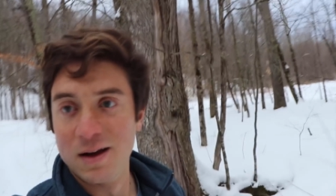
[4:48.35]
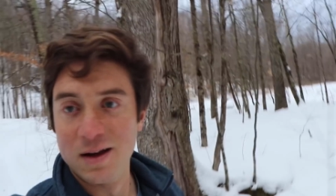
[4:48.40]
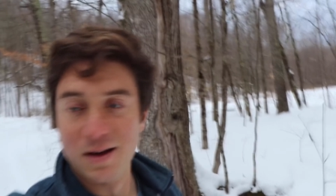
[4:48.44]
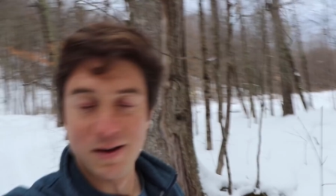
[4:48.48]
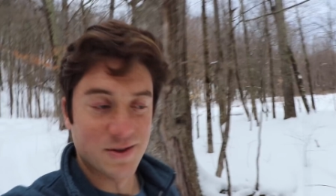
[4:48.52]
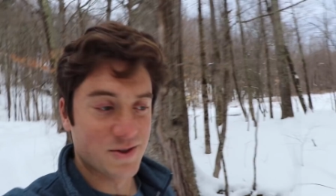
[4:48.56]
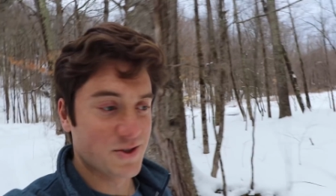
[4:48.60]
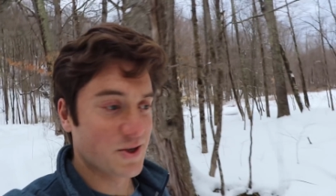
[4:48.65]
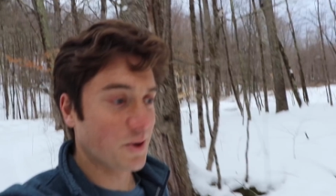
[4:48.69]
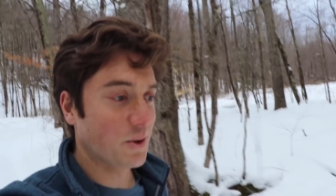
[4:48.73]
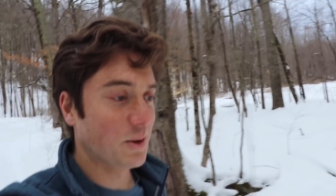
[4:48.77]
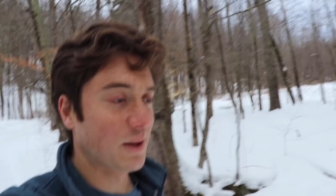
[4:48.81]

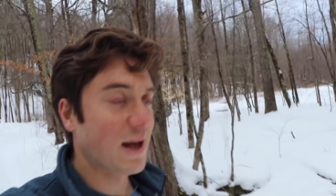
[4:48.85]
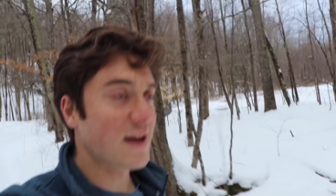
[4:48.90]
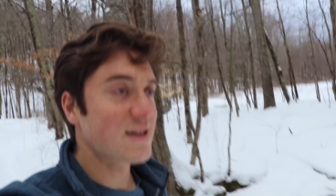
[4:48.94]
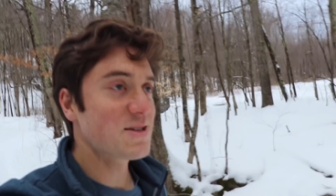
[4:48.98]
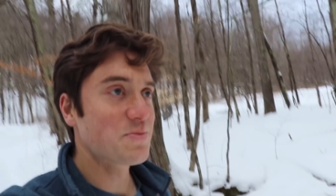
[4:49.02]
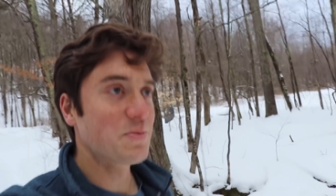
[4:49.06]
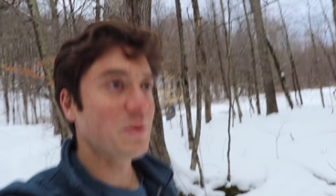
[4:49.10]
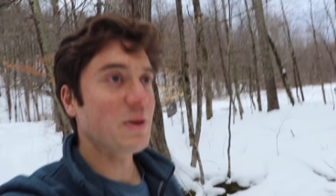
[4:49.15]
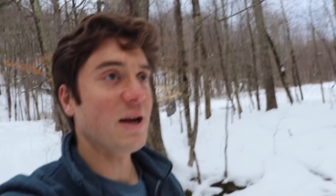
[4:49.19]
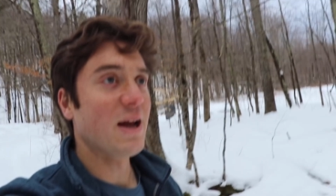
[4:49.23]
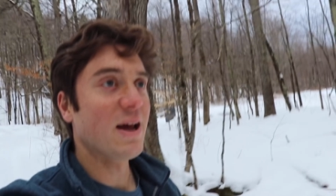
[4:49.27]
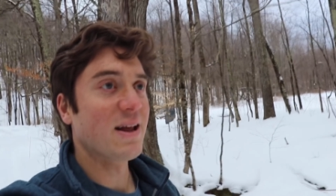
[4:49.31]
So
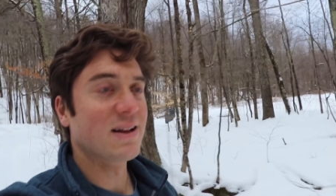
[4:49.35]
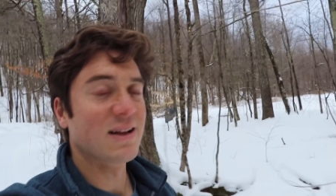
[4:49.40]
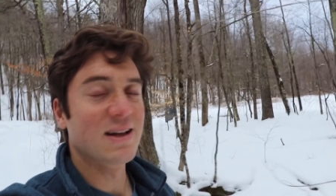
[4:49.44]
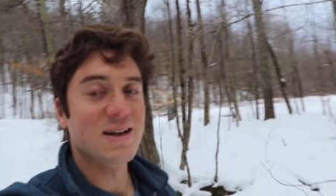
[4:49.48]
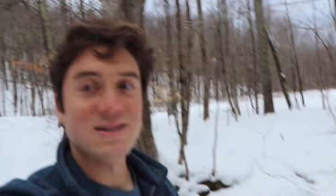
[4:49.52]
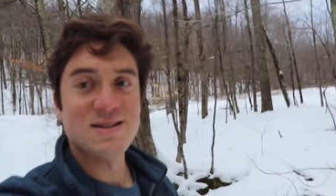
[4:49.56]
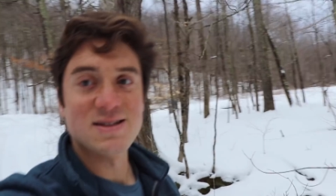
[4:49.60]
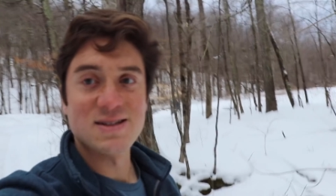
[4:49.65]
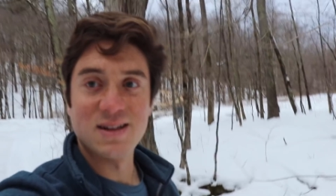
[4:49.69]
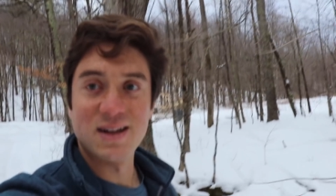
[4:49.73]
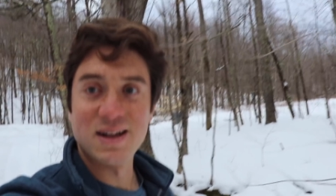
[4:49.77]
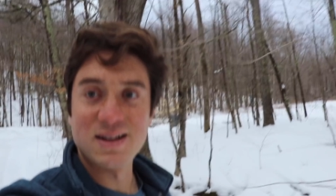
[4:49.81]
last but not
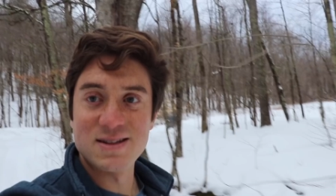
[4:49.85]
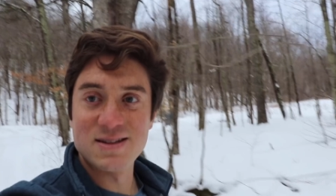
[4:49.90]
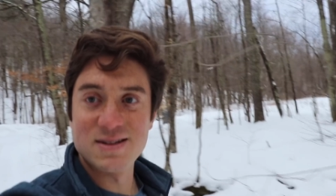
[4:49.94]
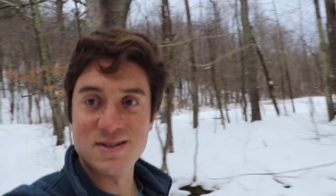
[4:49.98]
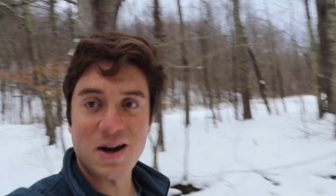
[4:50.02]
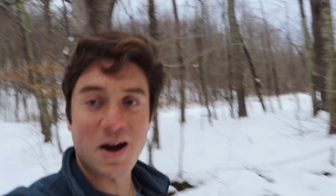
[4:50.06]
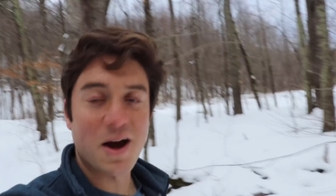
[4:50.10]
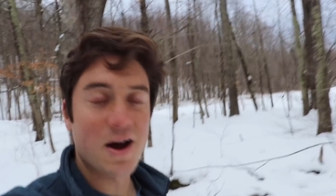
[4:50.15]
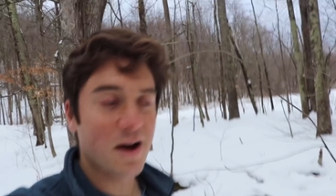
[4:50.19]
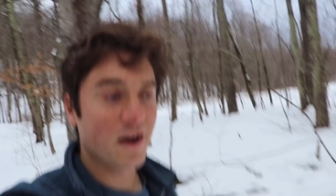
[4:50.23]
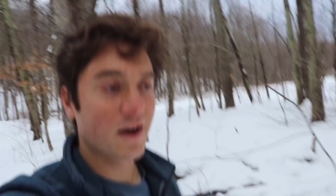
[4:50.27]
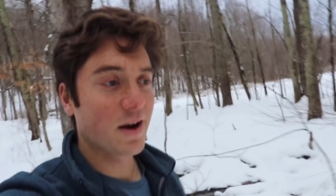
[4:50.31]
least, let's
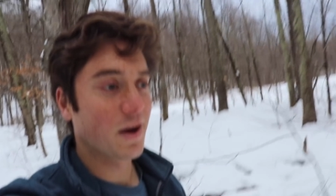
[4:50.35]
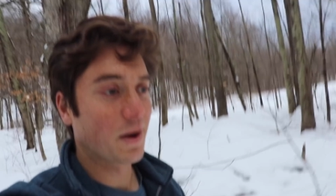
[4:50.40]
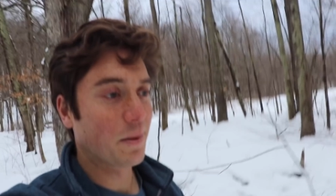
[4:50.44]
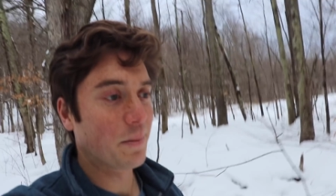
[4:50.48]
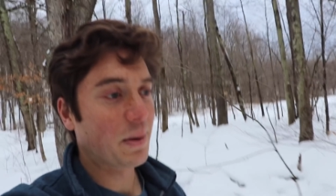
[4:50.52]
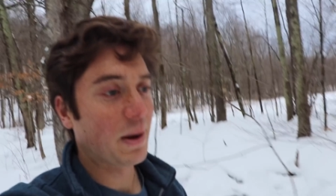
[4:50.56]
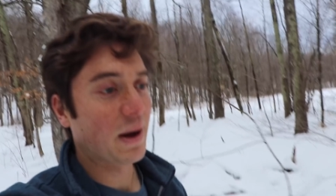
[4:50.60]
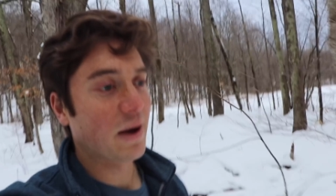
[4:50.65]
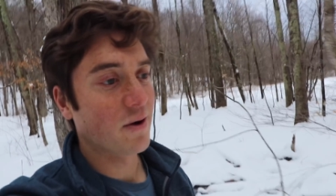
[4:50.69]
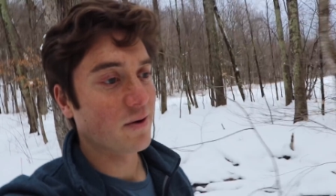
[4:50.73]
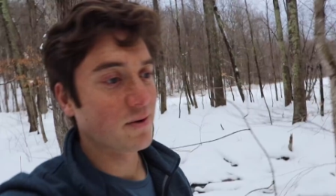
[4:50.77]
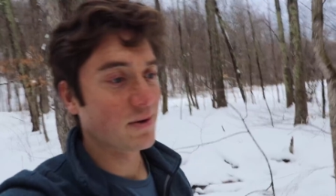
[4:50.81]
talk
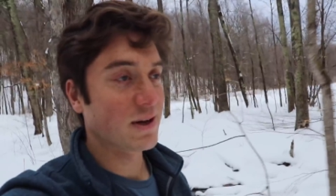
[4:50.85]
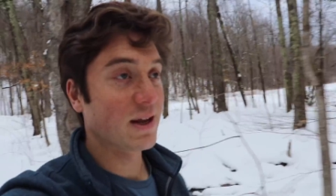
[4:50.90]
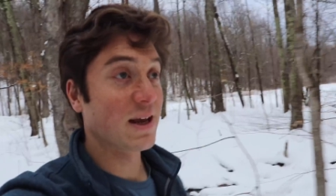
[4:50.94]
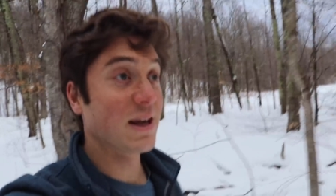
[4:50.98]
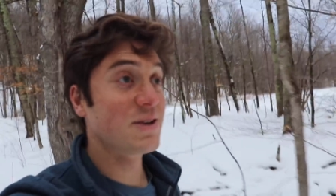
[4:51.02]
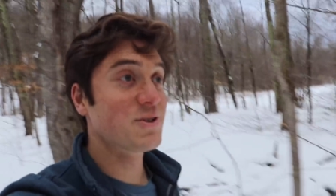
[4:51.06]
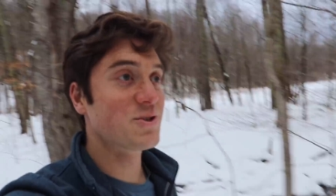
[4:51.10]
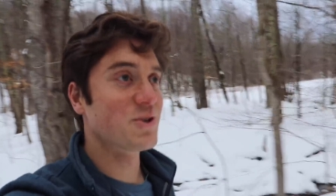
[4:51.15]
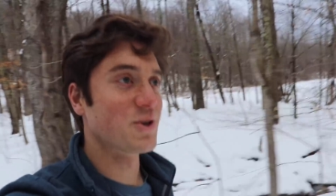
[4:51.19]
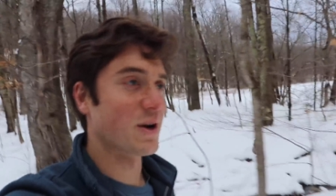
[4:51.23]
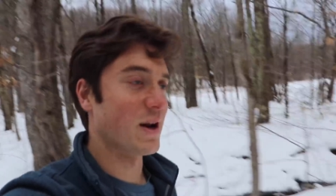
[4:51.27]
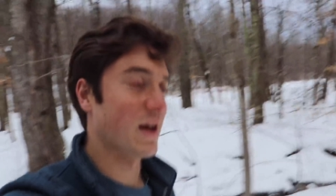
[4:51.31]
about
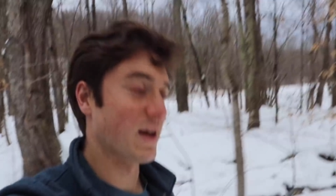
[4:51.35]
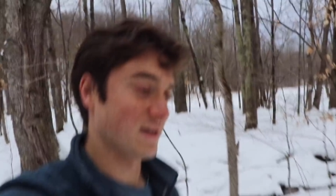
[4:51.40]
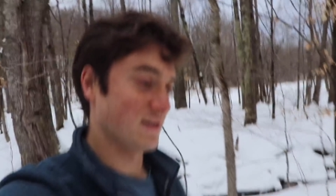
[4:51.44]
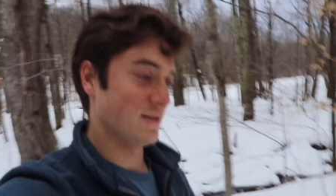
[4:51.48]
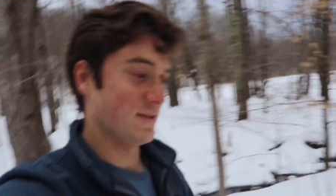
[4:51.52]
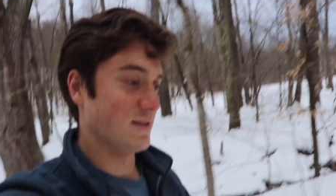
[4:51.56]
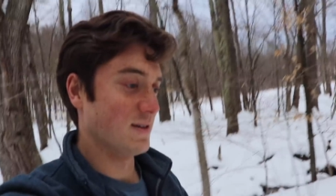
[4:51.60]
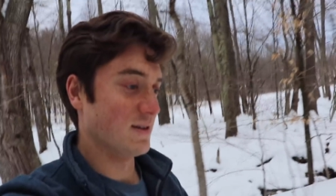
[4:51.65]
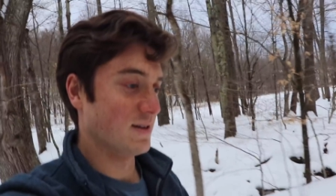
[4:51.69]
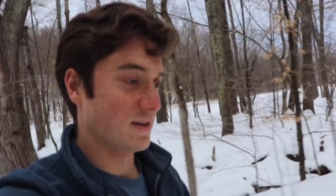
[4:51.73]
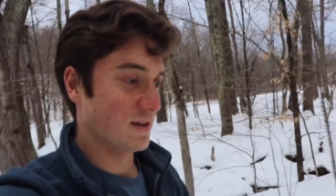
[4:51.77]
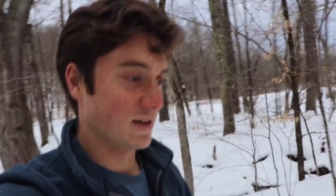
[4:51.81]
internet.